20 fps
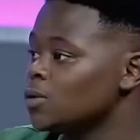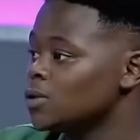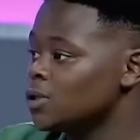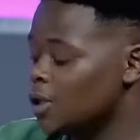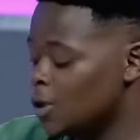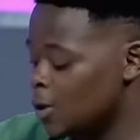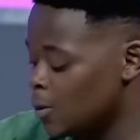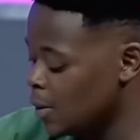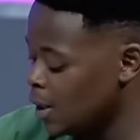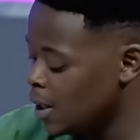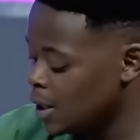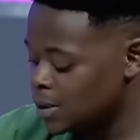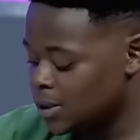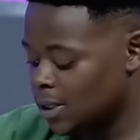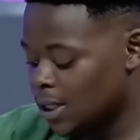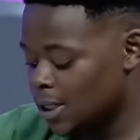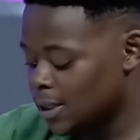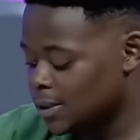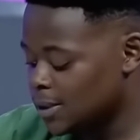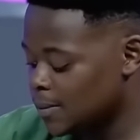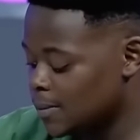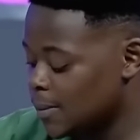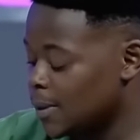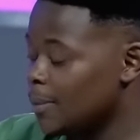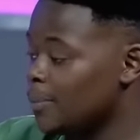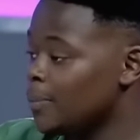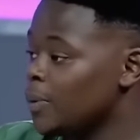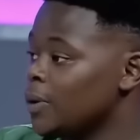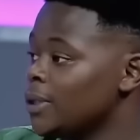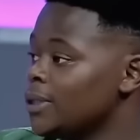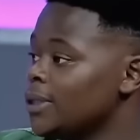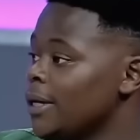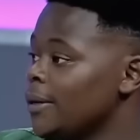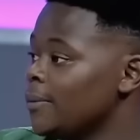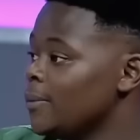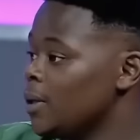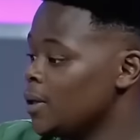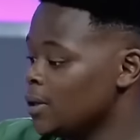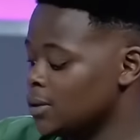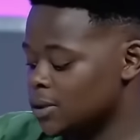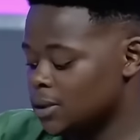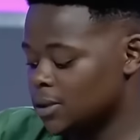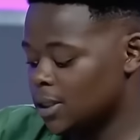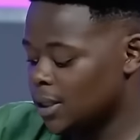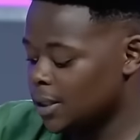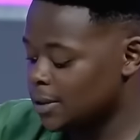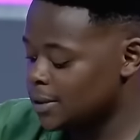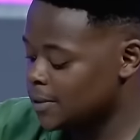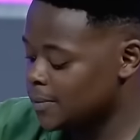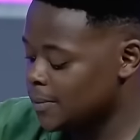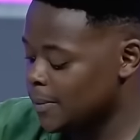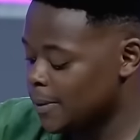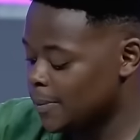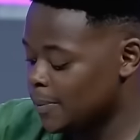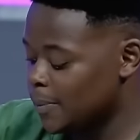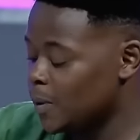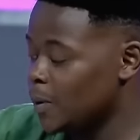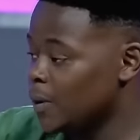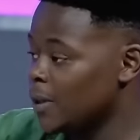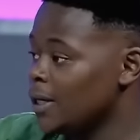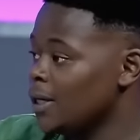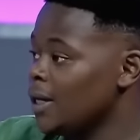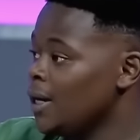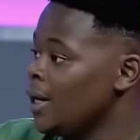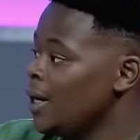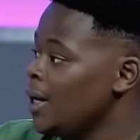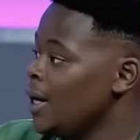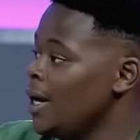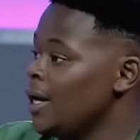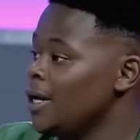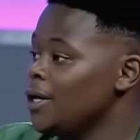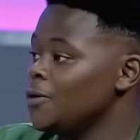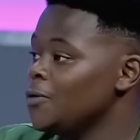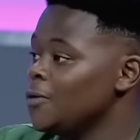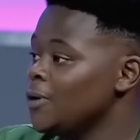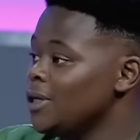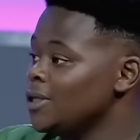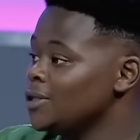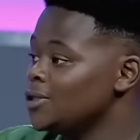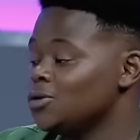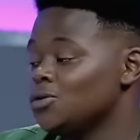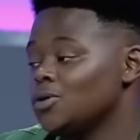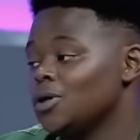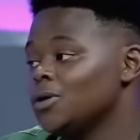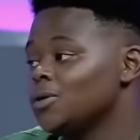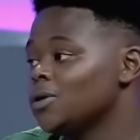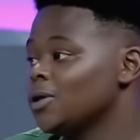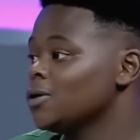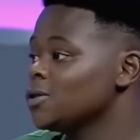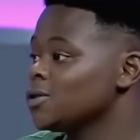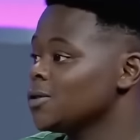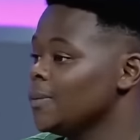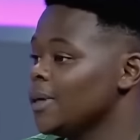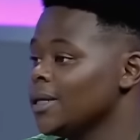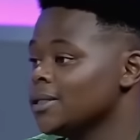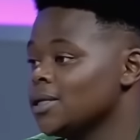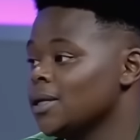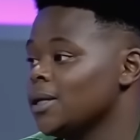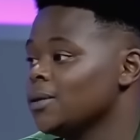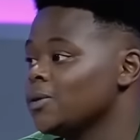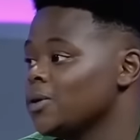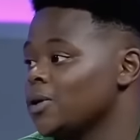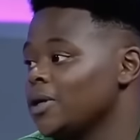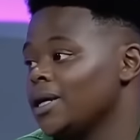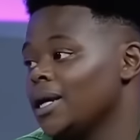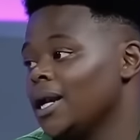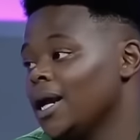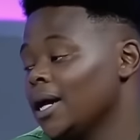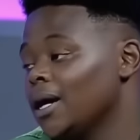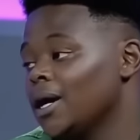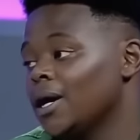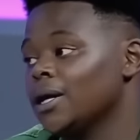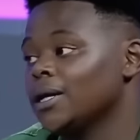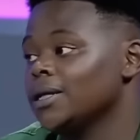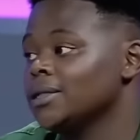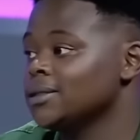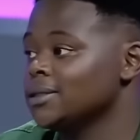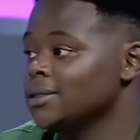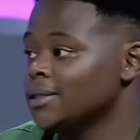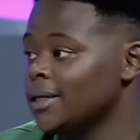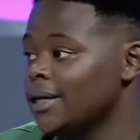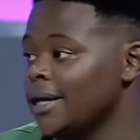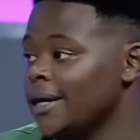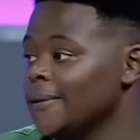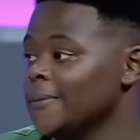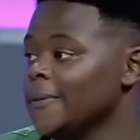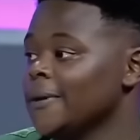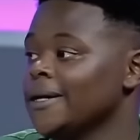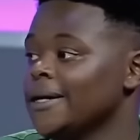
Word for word: Coke Dope. Shout out to my boy Diamond. Shout out to my boy A-Reece. You know, those are my top three like artists in the game.